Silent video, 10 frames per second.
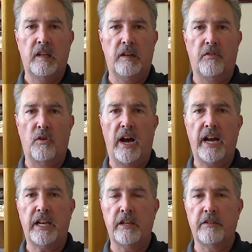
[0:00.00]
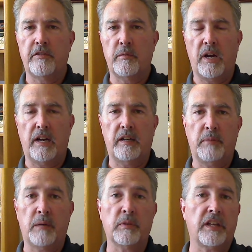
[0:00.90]
a variety of
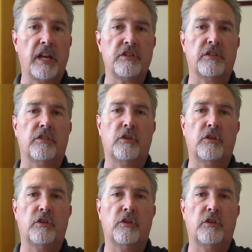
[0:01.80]
publications.